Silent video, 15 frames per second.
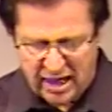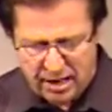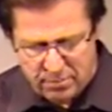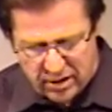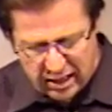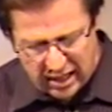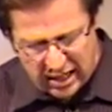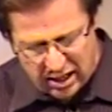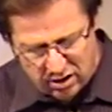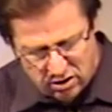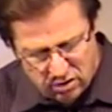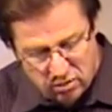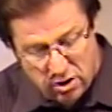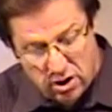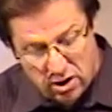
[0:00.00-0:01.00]
he began
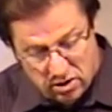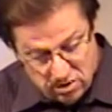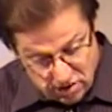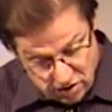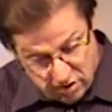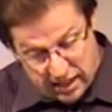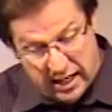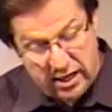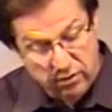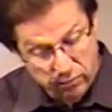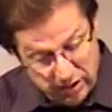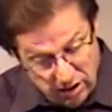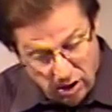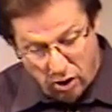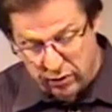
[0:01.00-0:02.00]
to trained,
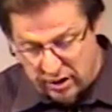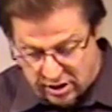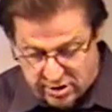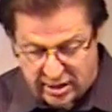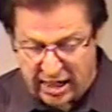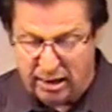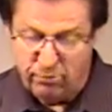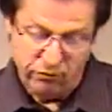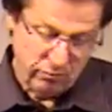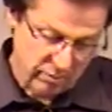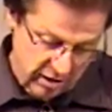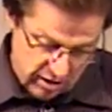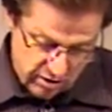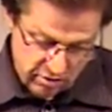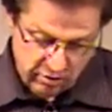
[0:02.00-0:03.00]
we know these names from
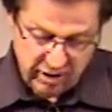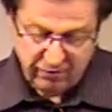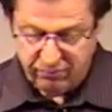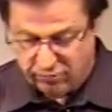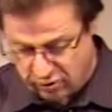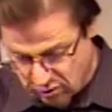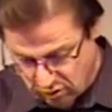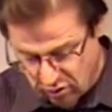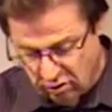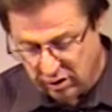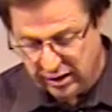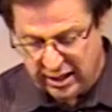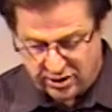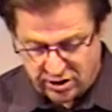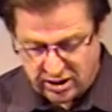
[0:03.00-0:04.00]
history and from school and
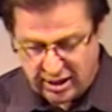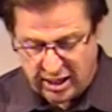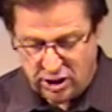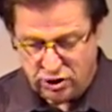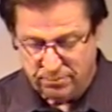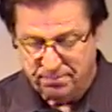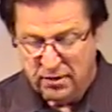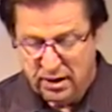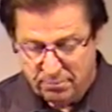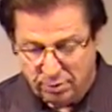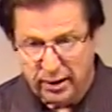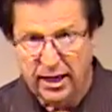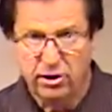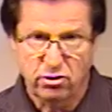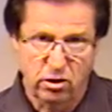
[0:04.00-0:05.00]
education,
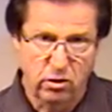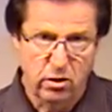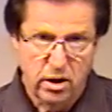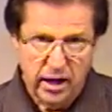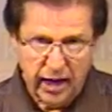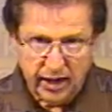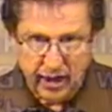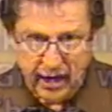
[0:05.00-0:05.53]
Plato and